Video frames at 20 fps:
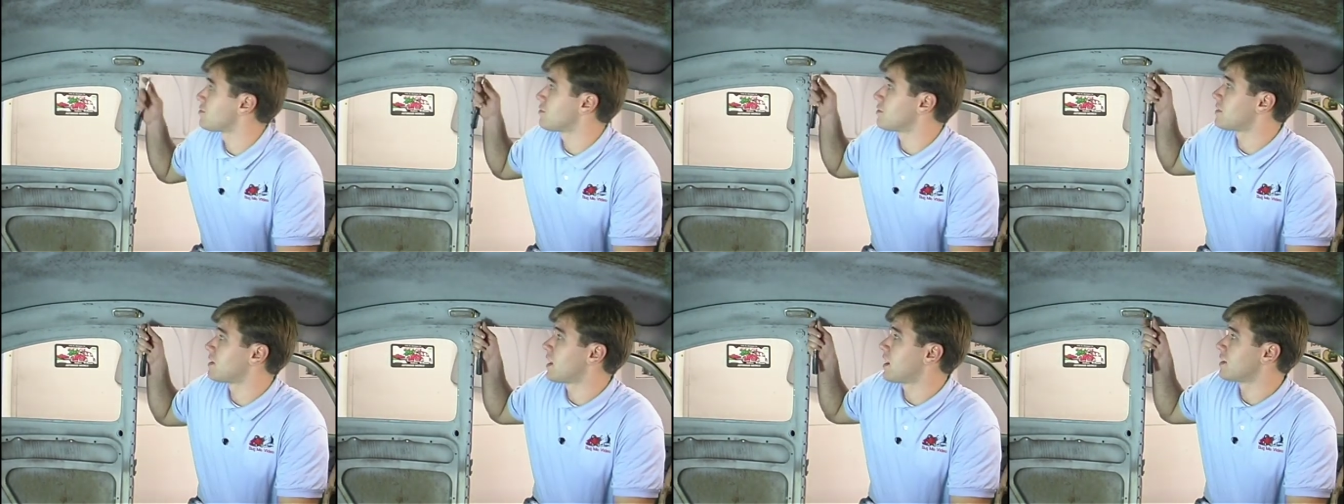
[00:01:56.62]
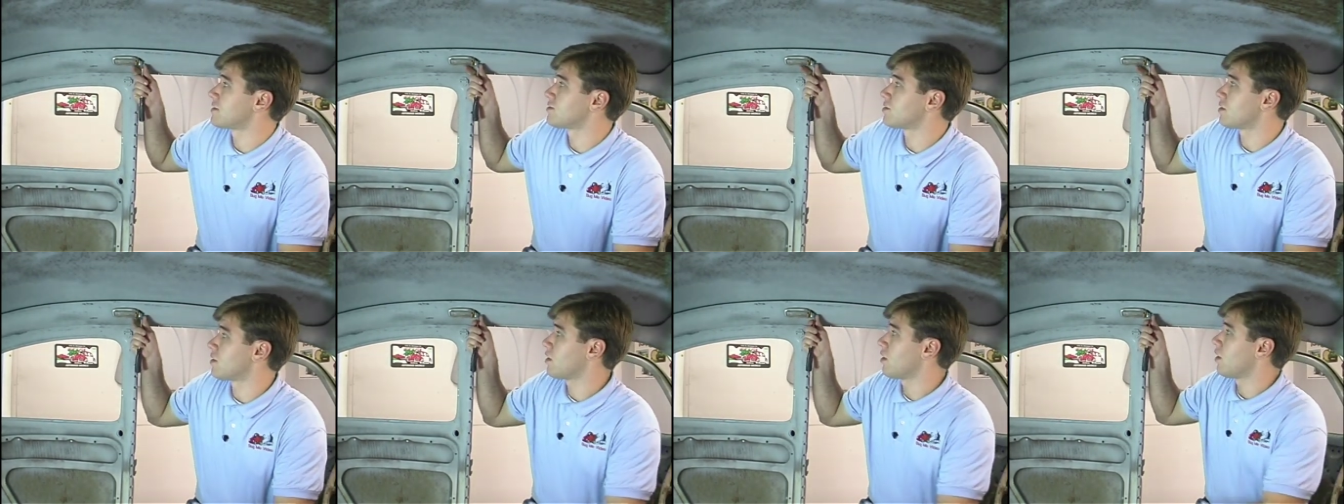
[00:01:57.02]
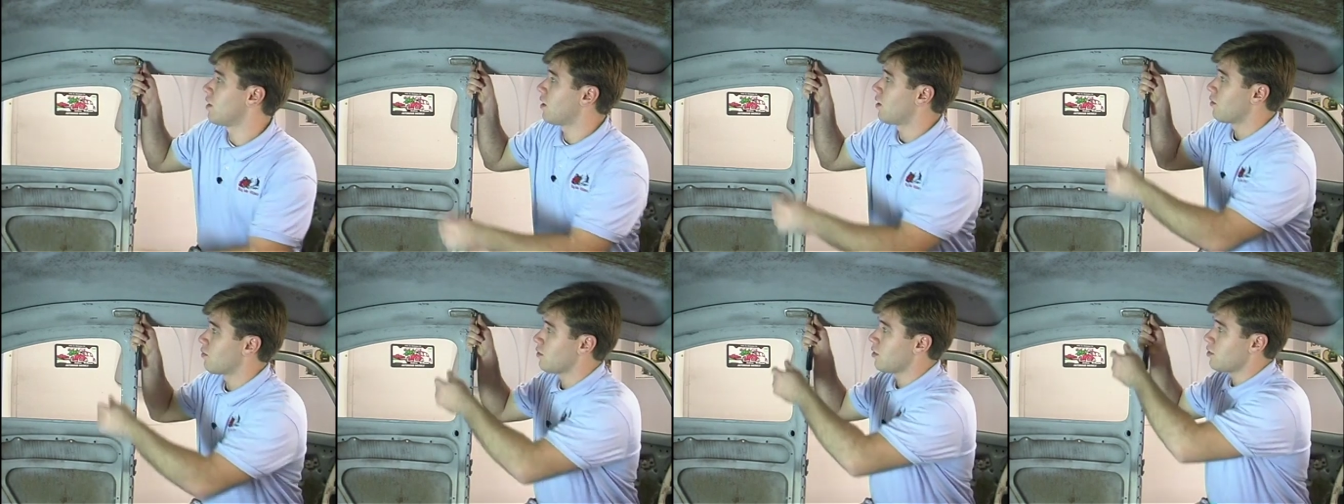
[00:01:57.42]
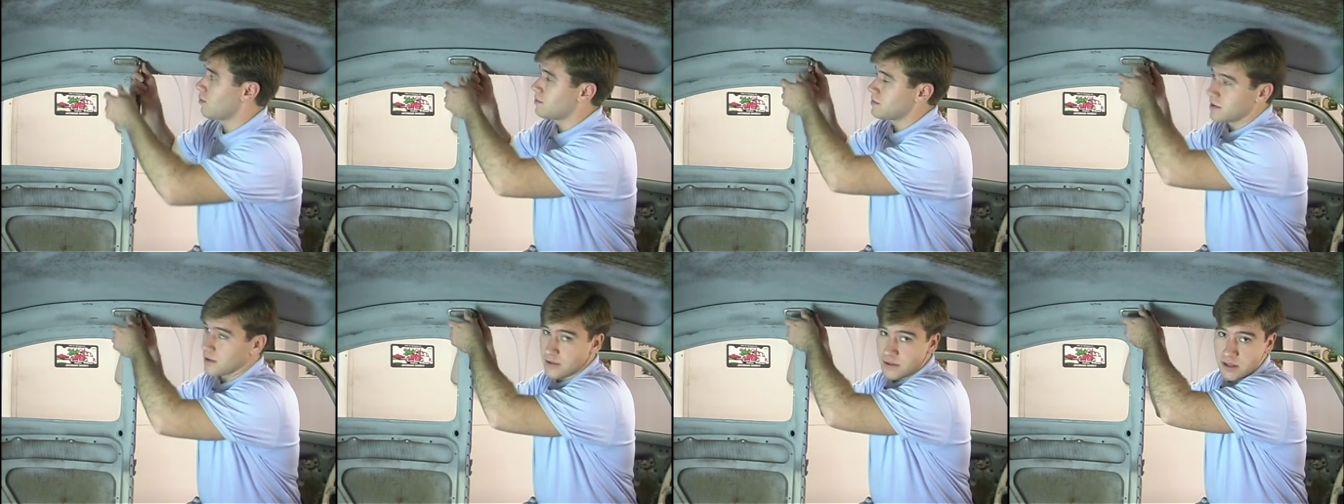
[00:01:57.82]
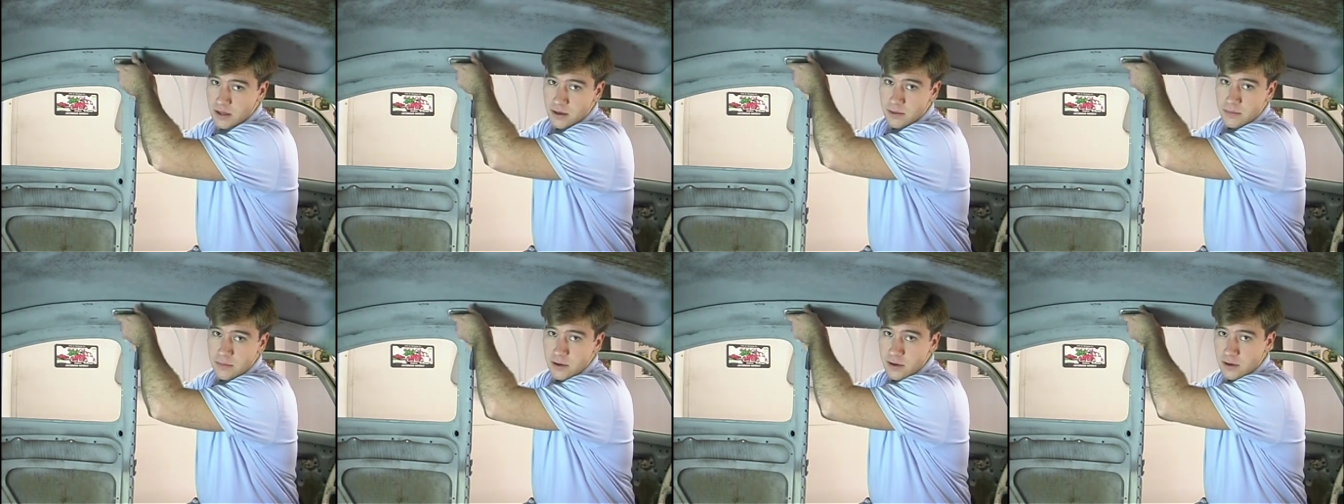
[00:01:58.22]
to attach a rope to
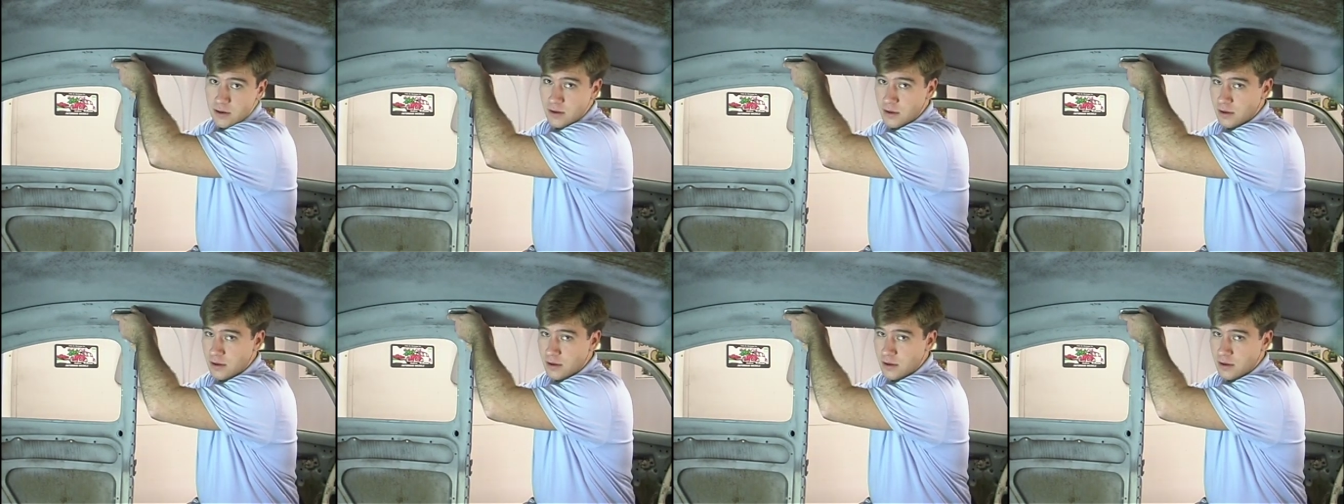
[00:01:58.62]
them